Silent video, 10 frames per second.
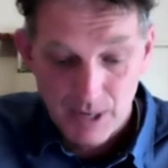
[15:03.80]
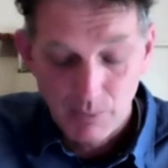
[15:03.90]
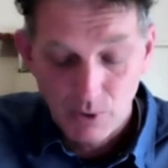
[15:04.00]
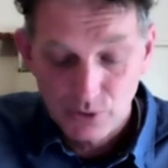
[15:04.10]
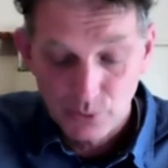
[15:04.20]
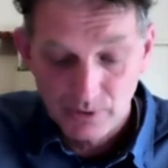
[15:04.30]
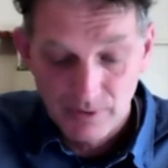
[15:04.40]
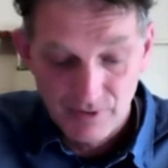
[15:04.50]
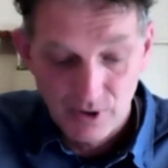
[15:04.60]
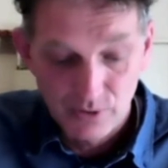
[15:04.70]
I was also
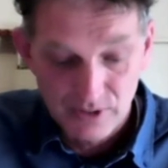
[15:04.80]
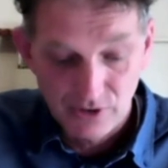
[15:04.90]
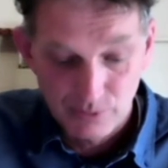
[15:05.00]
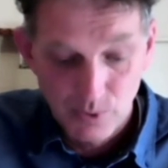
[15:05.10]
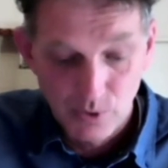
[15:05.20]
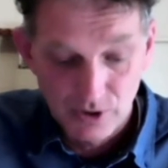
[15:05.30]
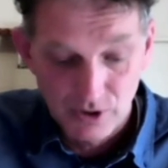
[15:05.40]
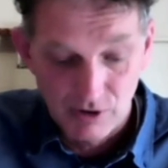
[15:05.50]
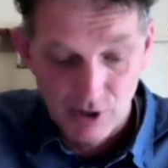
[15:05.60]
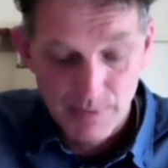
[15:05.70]
involved in a smaller
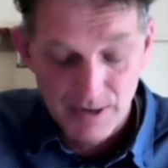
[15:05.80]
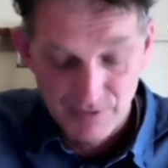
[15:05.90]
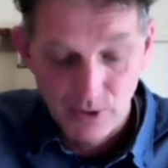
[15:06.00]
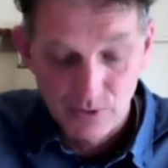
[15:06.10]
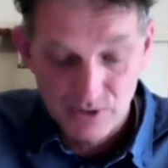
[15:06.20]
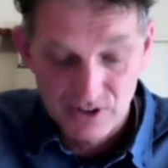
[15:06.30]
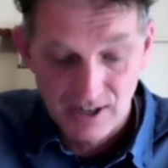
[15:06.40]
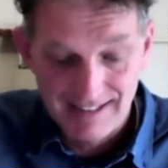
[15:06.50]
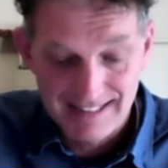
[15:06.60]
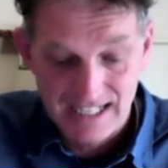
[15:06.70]
group involved in
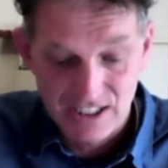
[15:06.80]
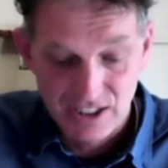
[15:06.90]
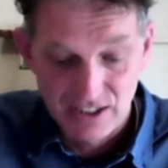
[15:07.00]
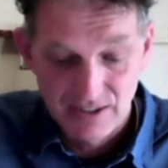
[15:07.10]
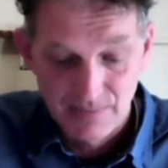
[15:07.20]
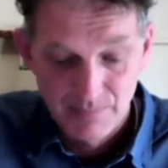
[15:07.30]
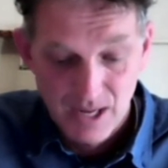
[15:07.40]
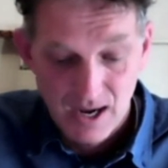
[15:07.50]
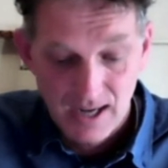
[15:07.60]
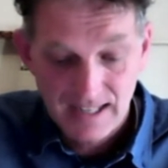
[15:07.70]
direct action.
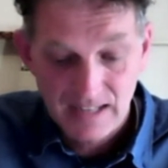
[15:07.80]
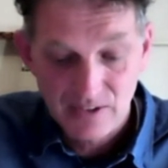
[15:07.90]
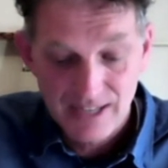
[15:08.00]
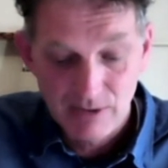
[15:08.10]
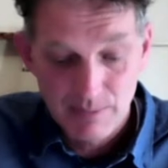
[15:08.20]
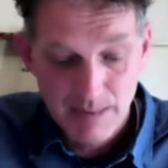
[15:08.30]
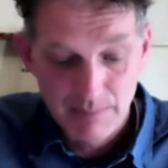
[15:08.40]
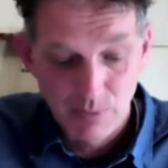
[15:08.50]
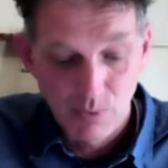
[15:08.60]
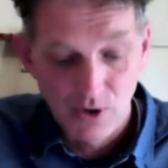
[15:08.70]
I cannot now
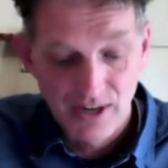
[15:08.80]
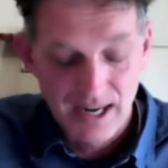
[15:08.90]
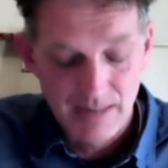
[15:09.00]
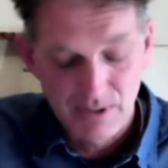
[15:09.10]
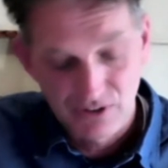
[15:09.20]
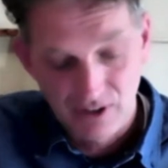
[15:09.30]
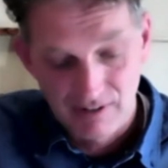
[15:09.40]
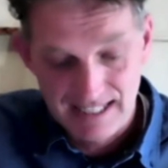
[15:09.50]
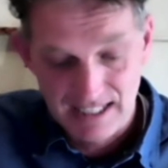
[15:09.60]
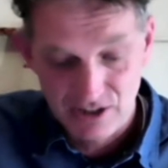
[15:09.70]
remember what name this
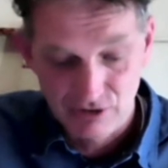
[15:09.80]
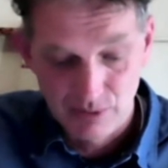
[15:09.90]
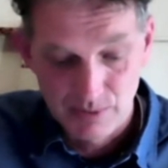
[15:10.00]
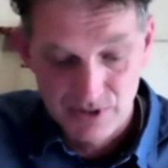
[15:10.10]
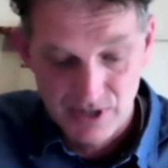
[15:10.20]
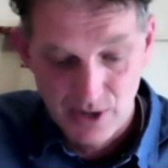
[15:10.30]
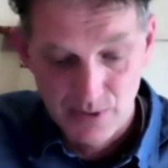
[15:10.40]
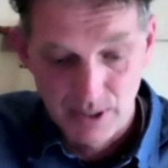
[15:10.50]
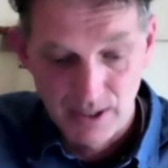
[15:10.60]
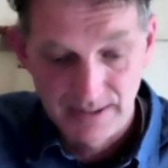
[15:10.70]
direct action group was
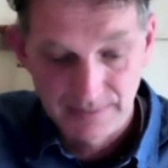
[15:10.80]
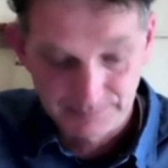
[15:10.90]
known by.